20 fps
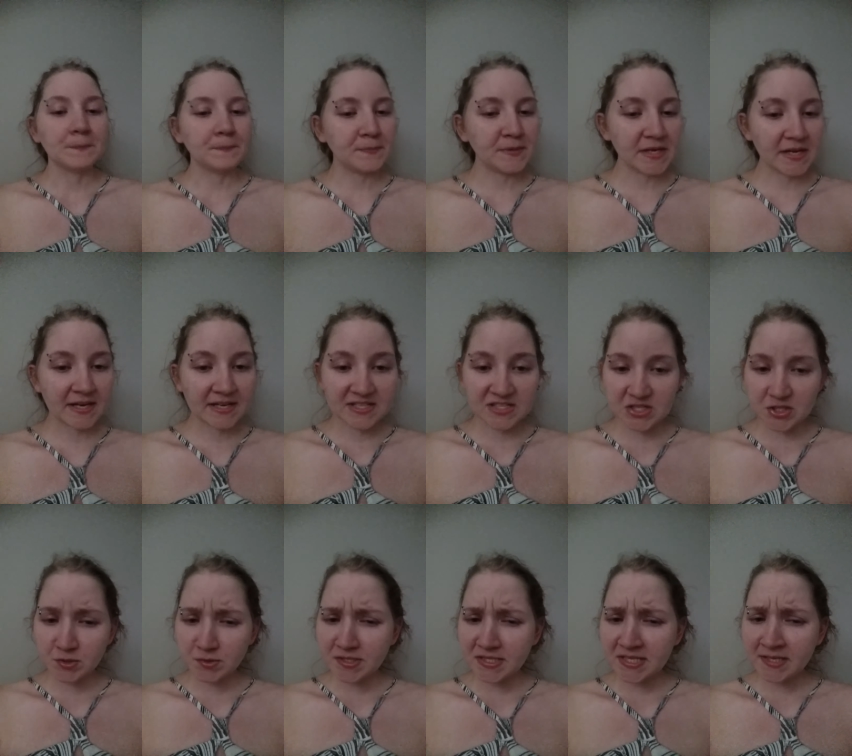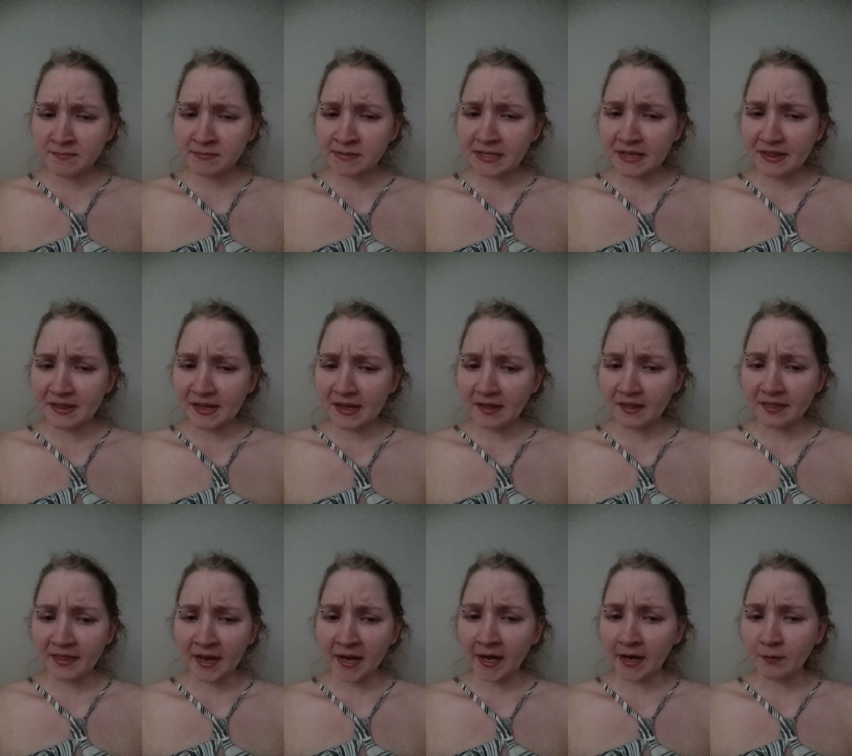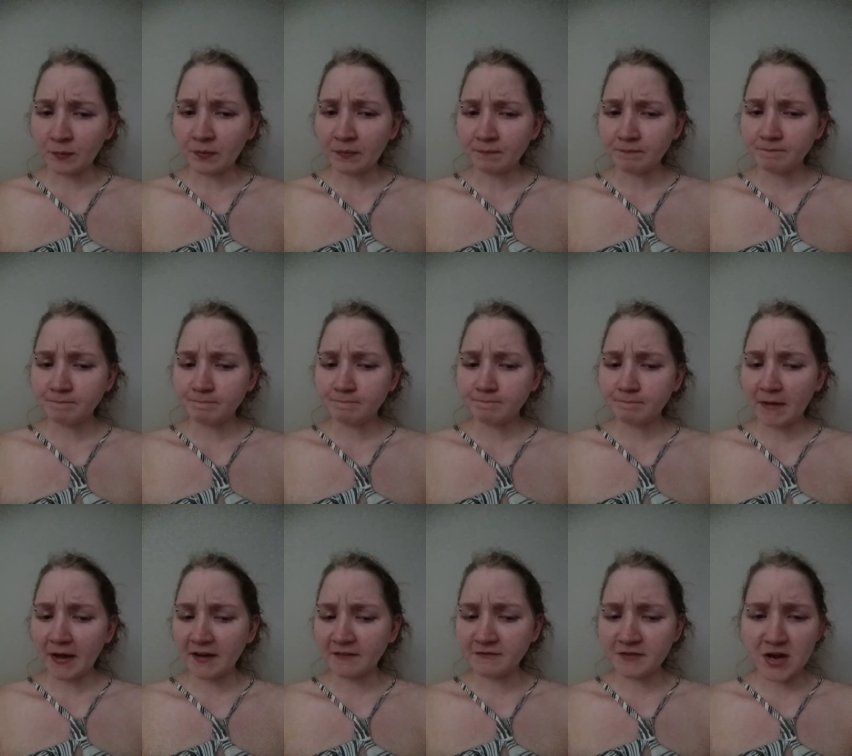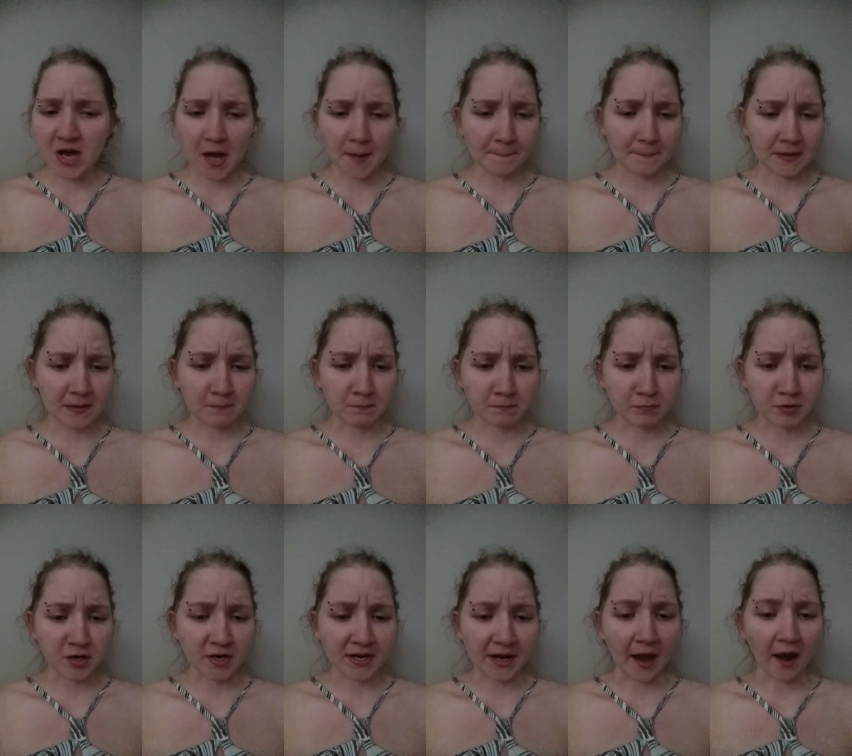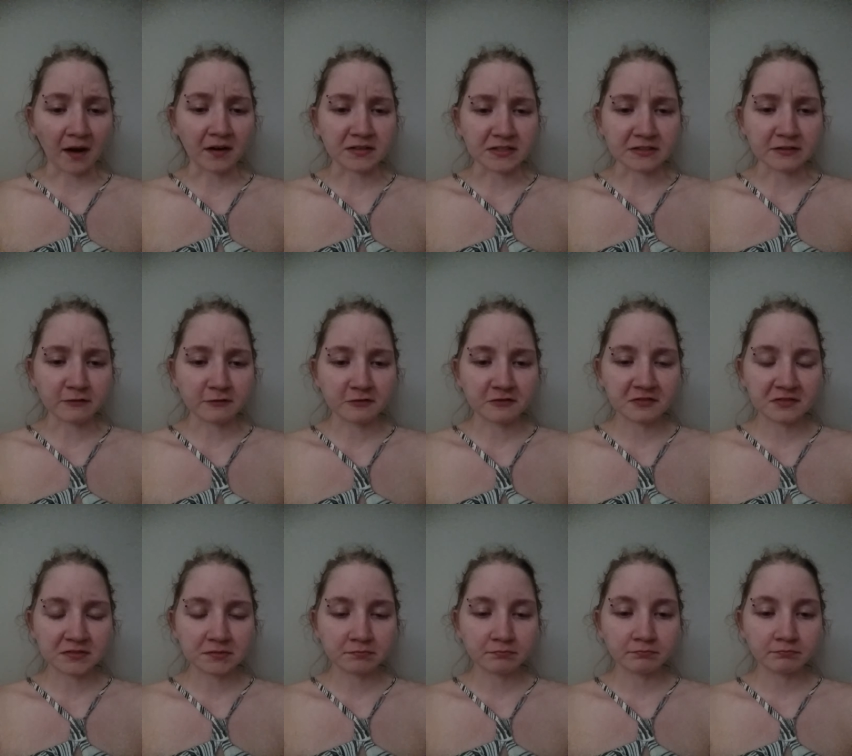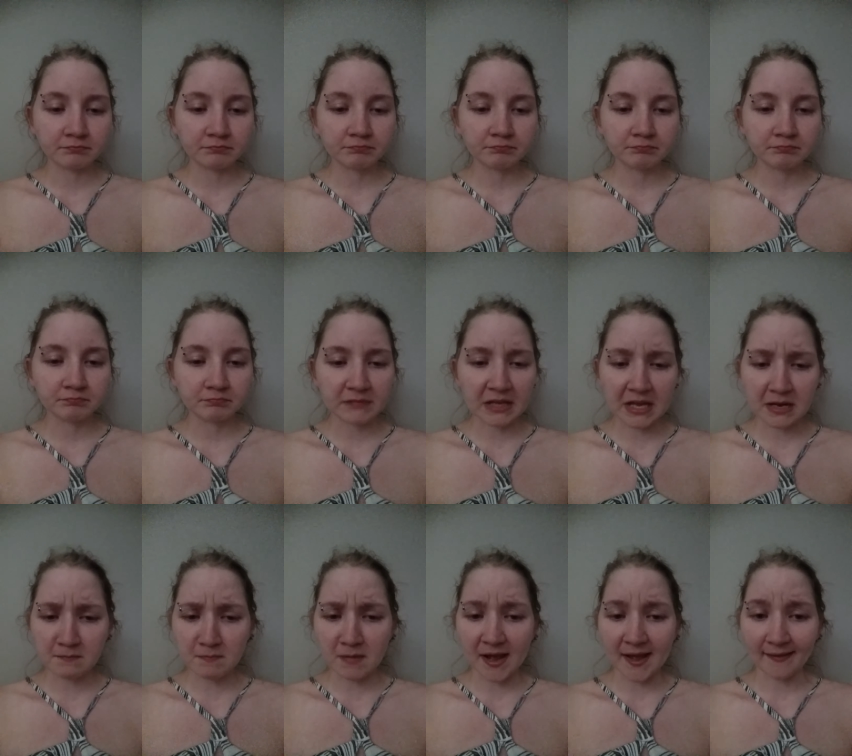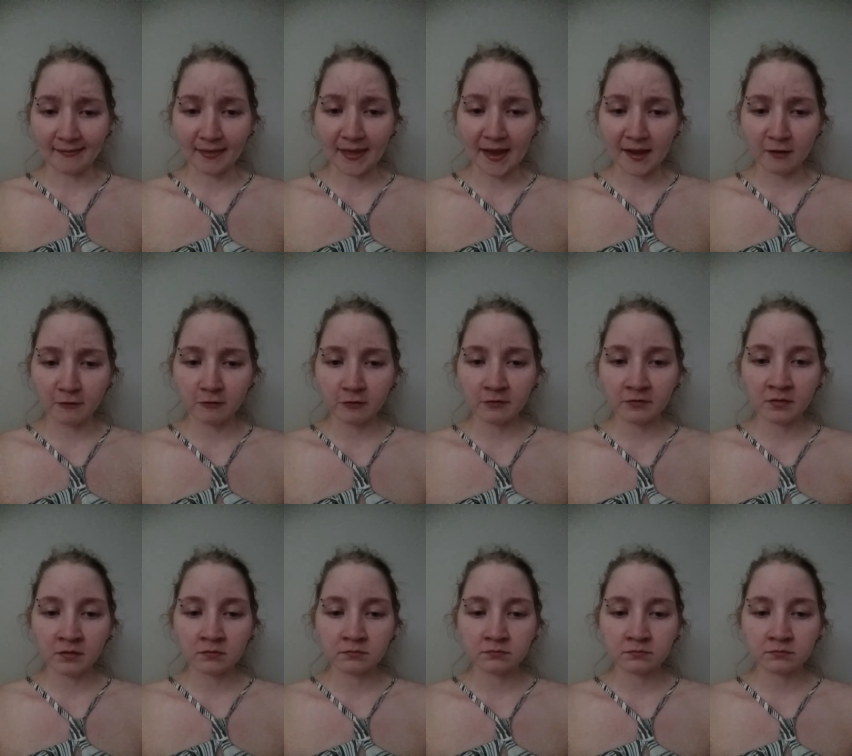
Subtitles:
because you seem to think that I have not been productive in my life.